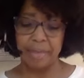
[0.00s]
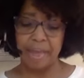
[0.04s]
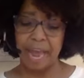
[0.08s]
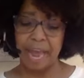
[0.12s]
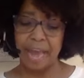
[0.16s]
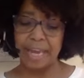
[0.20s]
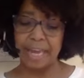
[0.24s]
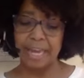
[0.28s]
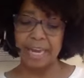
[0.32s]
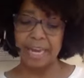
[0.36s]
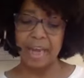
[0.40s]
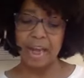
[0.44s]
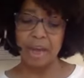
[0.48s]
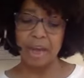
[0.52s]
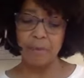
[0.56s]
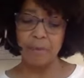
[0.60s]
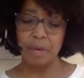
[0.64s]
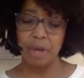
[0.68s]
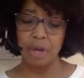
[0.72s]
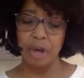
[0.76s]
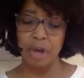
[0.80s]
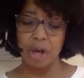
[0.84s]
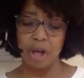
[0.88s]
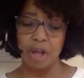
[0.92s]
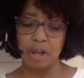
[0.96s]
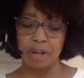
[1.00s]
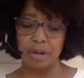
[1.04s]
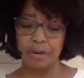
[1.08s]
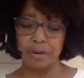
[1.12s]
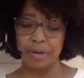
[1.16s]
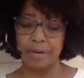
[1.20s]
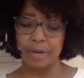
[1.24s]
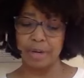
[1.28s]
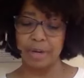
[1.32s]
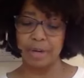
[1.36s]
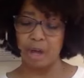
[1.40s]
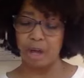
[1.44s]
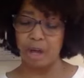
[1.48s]
I cannot recall
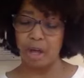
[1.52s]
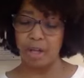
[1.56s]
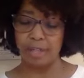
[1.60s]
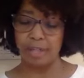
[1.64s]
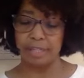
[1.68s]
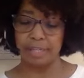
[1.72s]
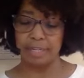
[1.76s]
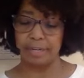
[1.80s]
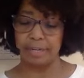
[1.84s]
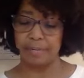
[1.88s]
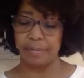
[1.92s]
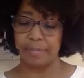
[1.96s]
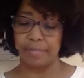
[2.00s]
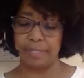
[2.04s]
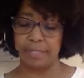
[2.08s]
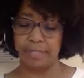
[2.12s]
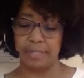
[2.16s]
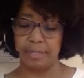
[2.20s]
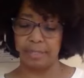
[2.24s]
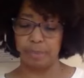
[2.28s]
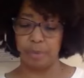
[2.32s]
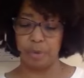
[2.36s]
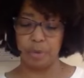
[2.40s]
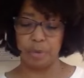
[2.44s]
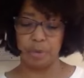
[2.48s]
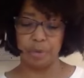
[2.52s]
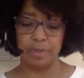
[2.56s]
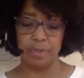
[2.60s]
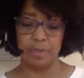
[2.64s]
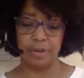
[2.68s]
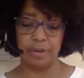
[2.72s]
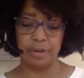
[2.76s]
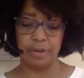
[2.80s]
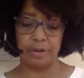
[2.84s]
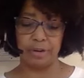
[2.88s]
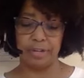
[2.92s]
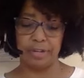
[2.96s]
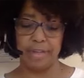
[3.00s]
her at all, dear Mrs. Bowen,
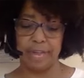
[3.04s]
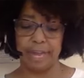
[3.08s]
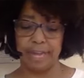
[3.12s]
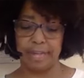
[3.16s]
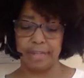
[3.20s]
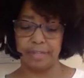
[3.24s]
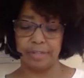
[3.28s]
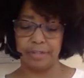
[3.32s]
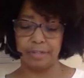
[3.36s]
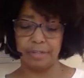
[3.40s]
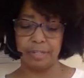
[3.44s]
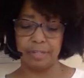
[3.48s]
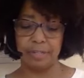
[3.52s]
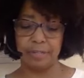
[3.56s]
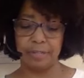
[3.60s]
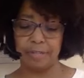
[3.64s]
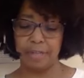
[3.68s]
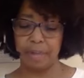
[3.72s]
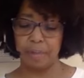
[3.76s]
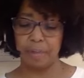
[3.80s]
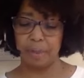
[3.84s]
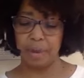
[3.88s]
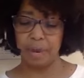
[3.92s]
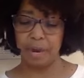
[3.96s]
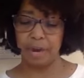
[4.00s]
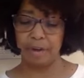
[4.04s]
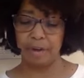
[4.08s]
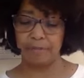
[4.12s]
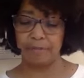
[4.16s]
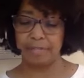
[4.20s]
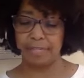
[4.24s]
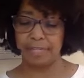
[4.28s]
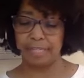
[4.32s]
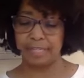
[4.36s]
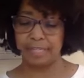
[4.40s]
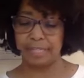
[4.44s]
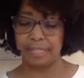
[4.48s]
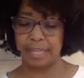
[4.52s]
the girl answered, lifting a pair of
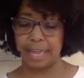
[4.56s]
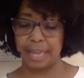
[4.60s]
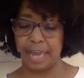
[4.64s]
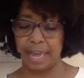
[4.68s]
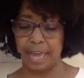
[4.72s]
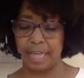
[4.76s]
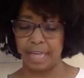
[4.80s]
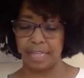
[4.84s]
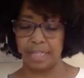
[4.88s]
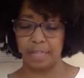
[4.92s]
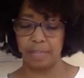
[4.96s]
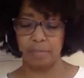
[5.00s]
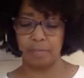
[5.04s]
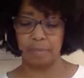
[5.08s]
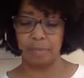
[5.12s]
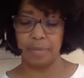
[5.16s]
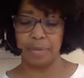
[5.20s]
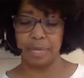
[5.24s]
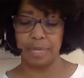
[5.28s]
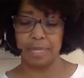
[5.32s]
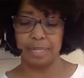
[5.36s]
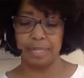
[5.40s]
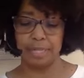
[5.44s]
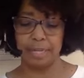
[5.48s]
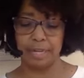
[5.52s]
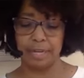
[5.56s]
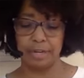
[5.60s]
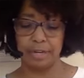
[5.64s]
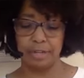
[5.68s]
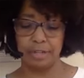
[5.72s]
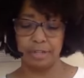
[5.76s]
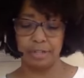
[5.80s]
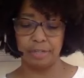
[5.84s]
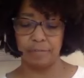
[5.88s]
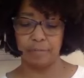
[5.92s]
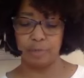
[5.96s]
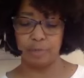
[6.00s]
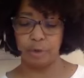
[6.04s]
dusky eyes swimming in
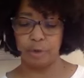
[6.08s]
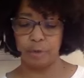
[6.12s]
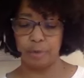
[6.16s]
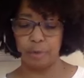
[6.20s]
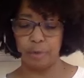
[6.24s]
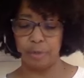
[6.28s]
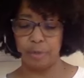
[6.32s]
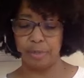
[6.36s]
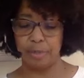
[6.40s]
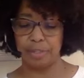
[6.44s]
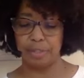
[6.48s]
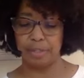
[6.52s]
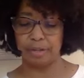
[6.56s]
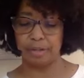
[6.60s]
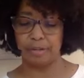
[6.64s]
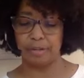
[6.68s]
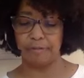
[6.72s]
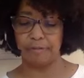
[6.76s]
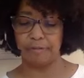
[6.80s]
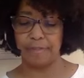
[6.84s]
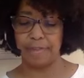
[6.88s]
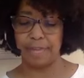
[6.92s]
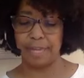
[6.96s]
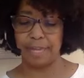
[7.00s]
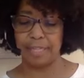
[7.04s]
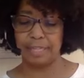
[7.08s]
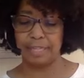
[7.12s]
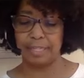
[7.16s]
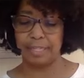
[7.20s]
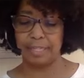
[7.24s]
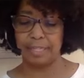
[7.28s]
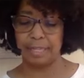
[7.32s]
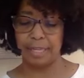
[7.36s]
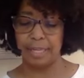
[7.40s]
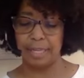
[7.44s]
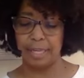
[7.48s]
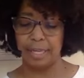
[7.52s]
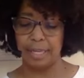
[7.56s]
tears for a moment to her face.